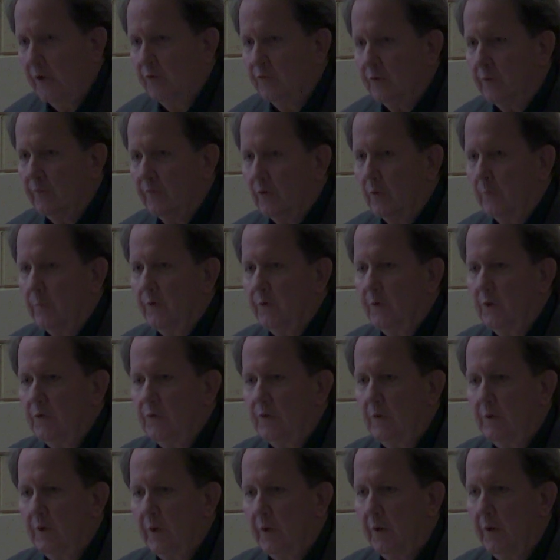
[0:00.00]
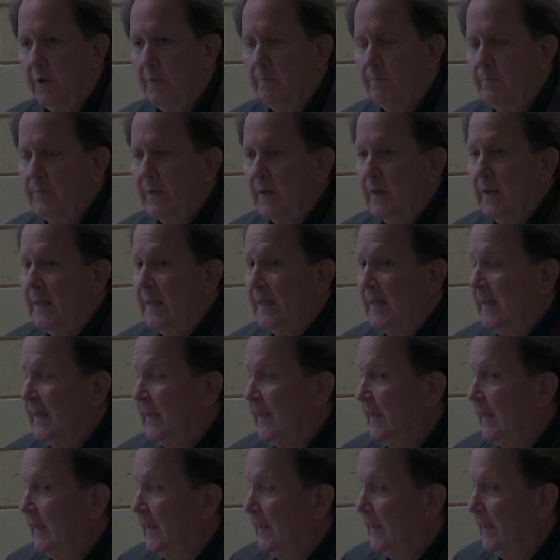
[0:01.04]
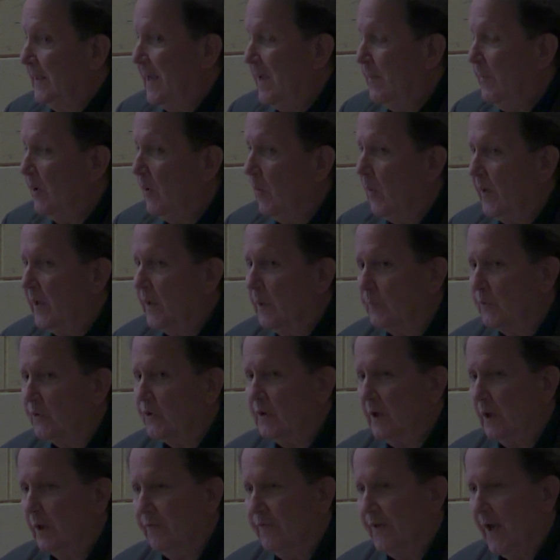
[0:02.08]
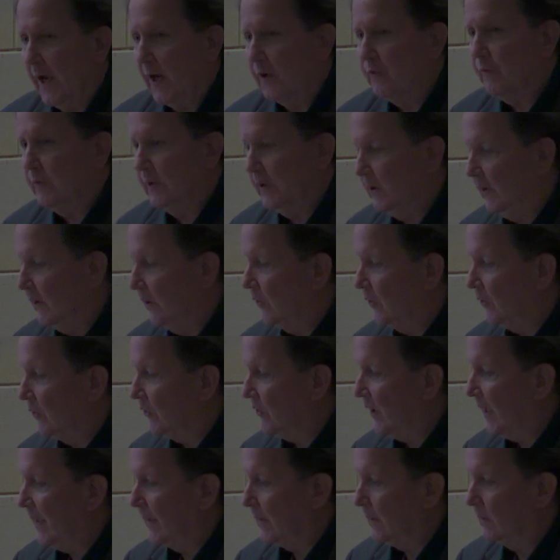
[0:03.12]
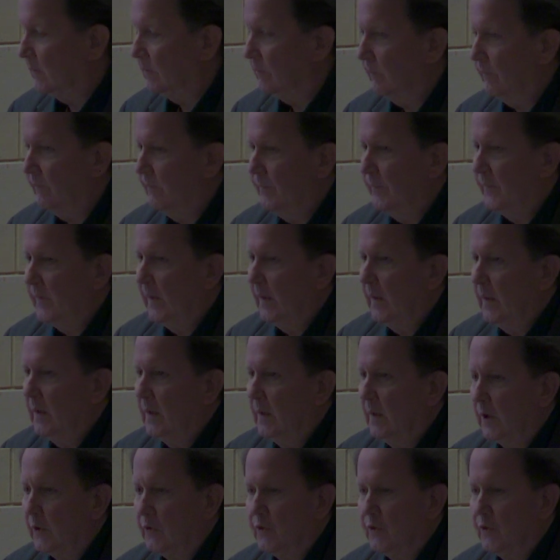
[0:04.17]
in verbal dysentery. Hemingway himself actually didn't say it. It's a